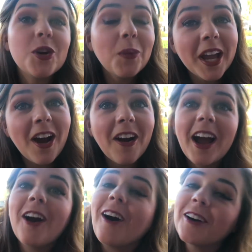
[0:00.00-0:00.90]
So we are
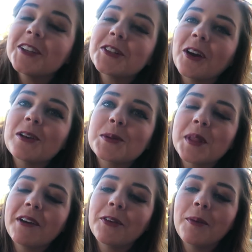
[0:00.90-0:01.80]
at Carl Strauss
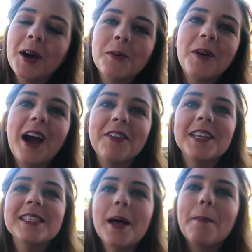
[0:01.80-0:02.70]
with everyone. We're
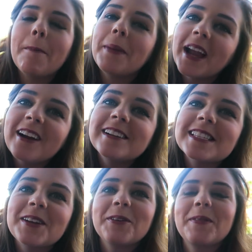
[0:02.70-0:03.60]
having some
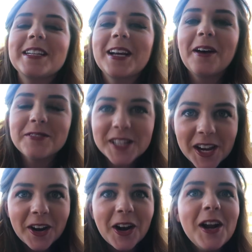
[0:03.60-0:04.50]
beers and we're about to have
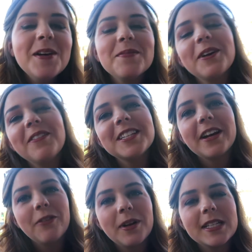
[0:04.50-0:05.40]
dinner. Pretty much
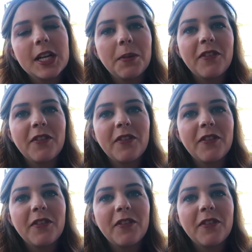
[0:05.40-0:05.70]
everyone is here.